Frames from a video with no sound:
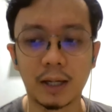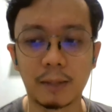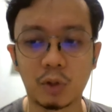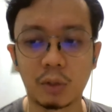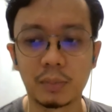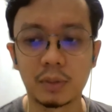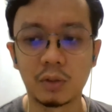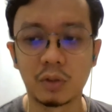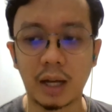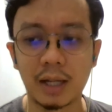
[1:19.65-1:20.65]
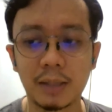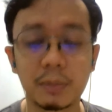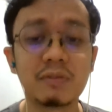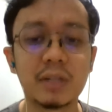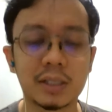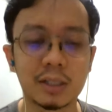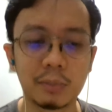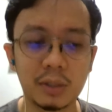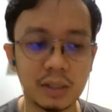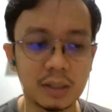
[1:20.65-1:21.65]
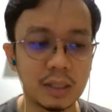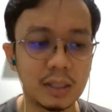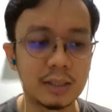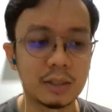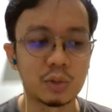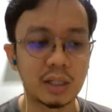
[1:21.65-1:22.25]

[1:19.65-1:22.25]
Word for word: underprivileged communities,